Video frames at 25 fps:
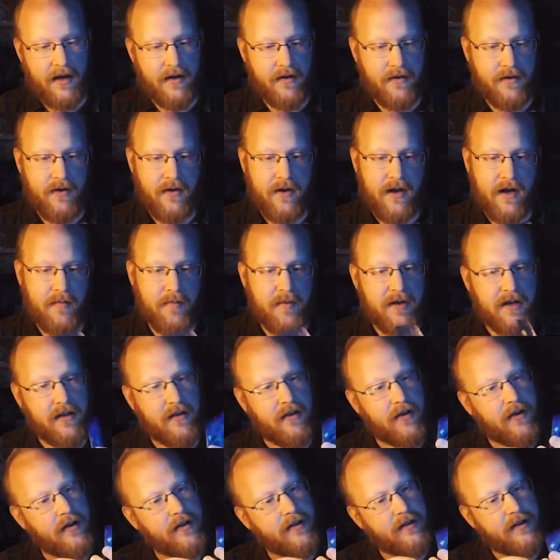I don't know how
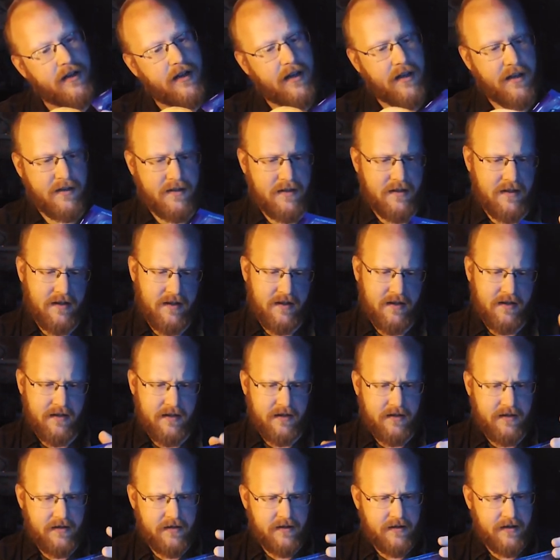many cards it has.
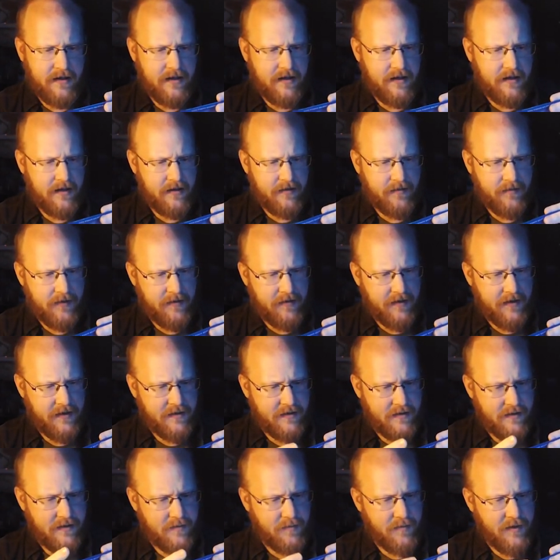Let's see.
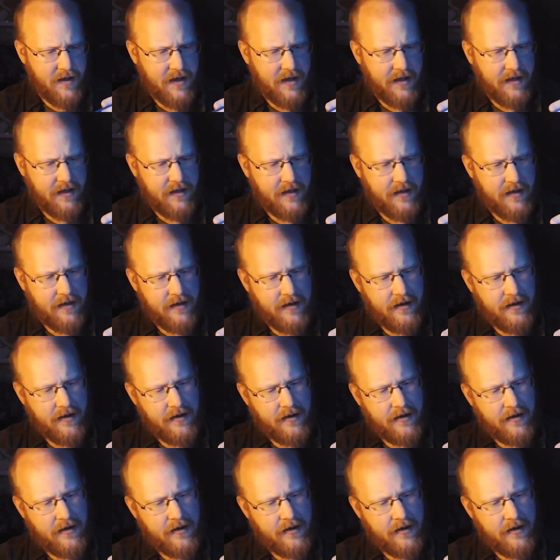It's on the back here.